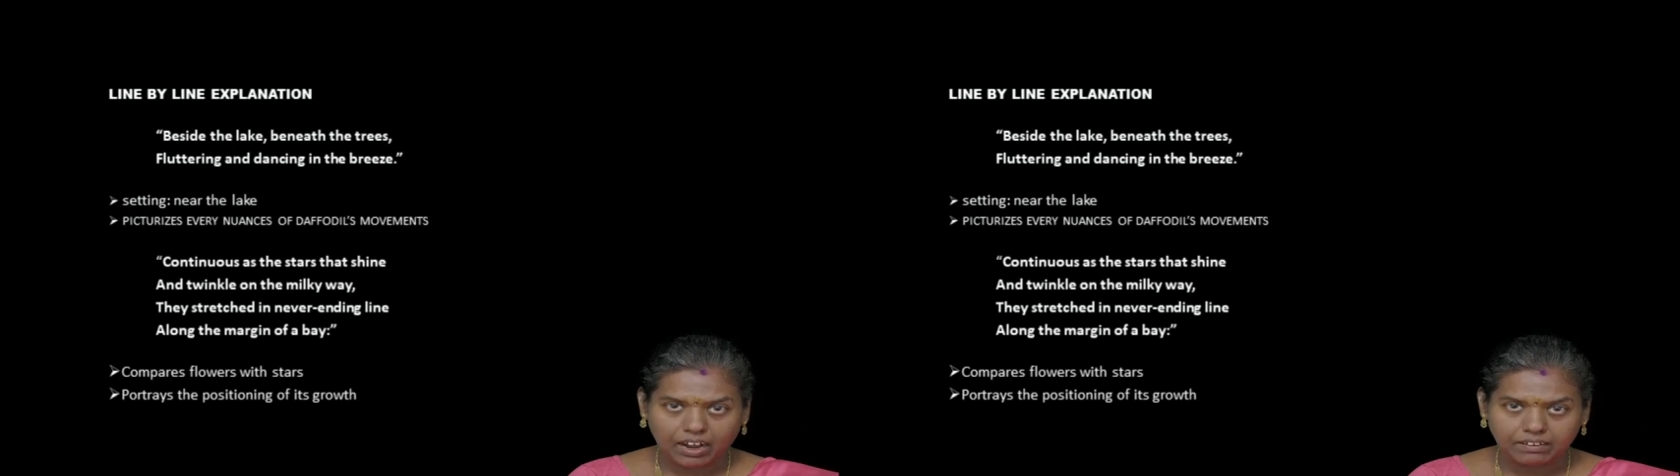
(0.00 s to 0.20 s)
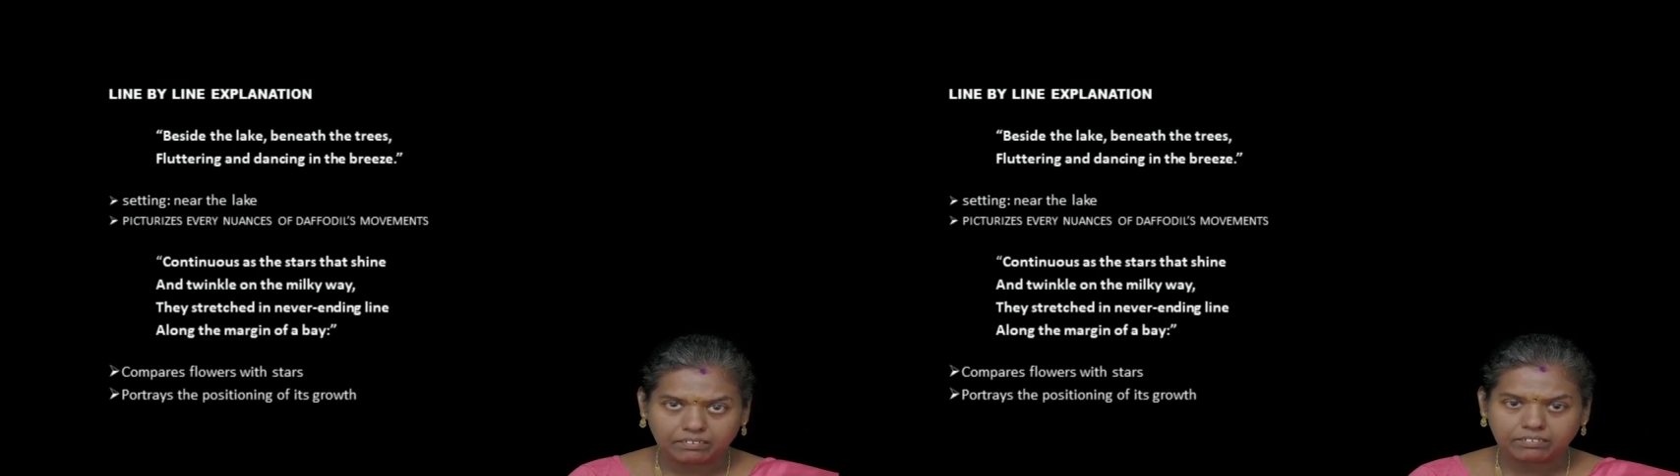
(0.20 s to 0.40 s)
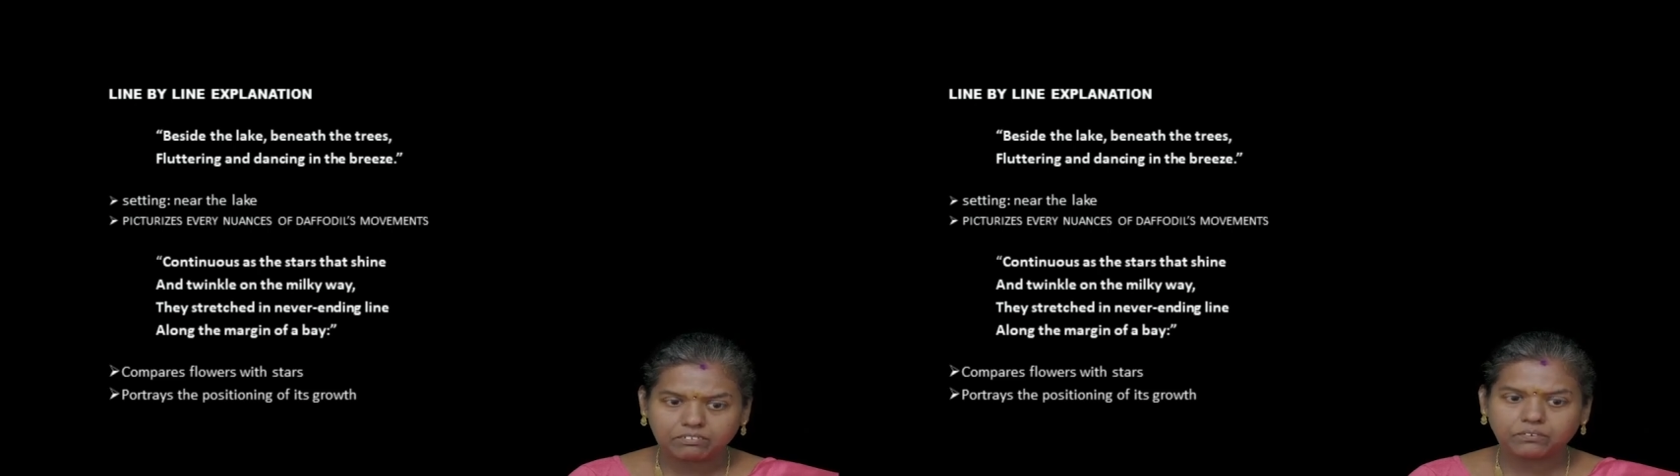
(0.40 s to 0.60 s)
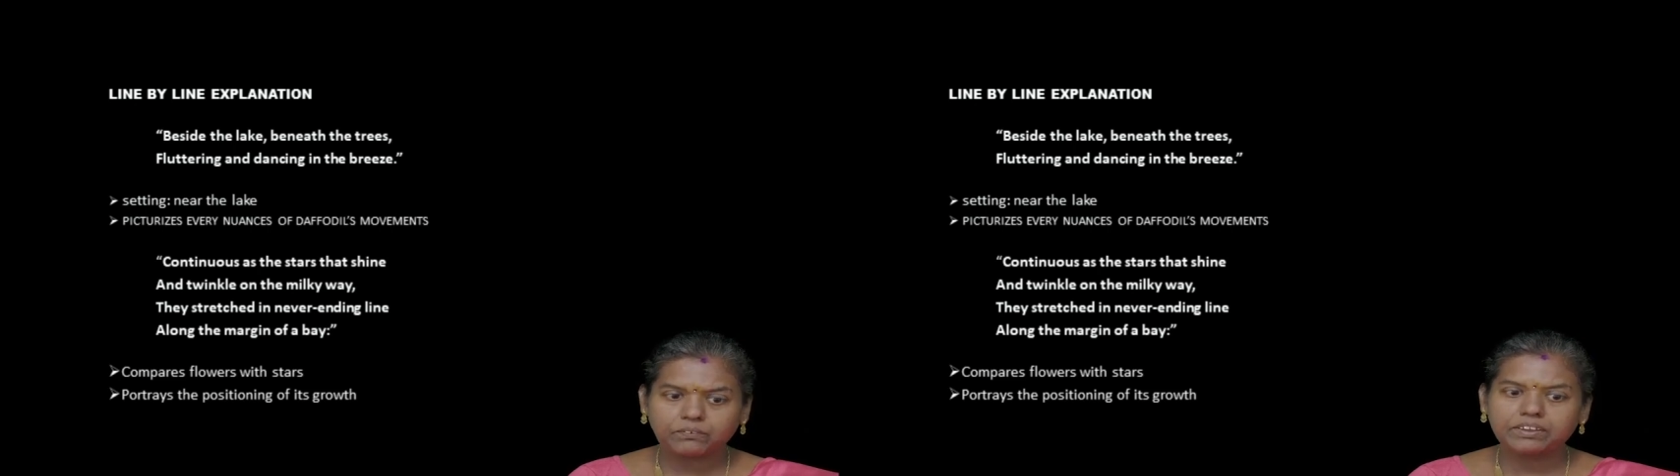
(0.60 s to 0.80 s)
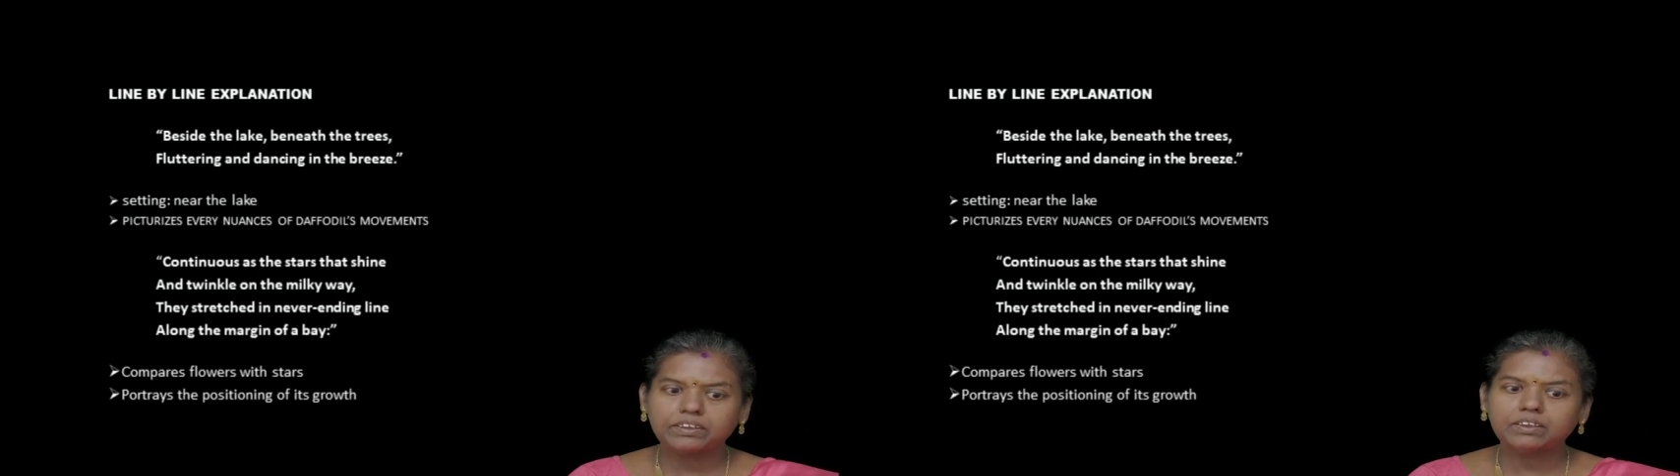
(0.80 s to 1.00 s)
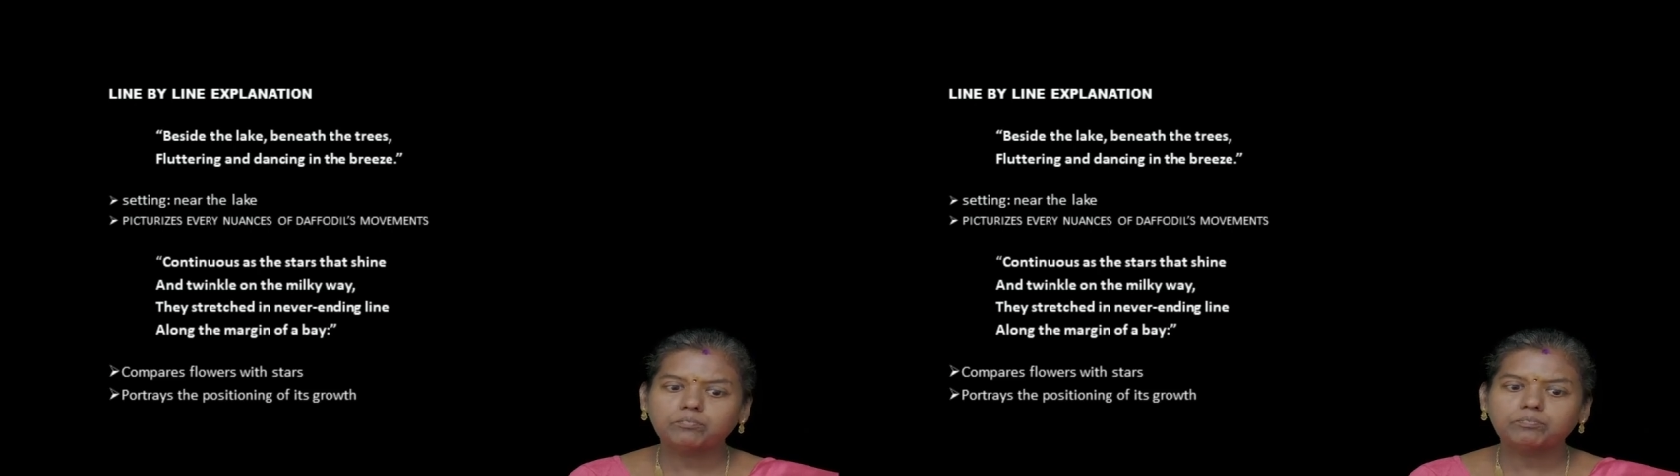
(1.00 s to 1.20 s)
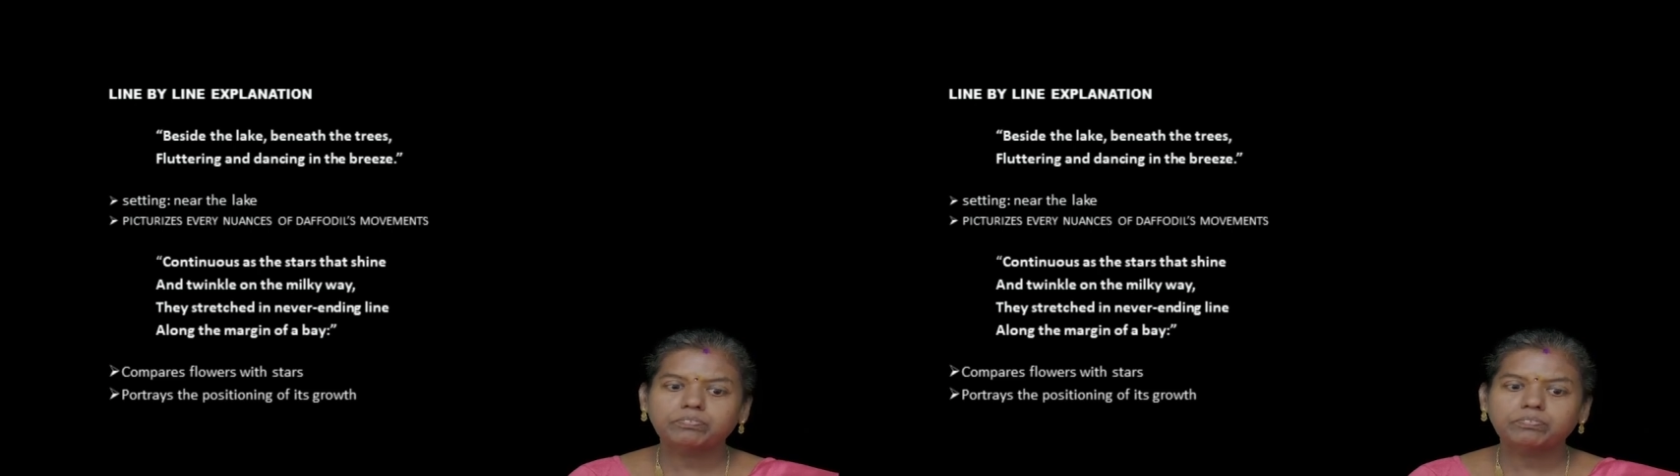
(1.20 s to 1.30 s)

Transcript: under the tree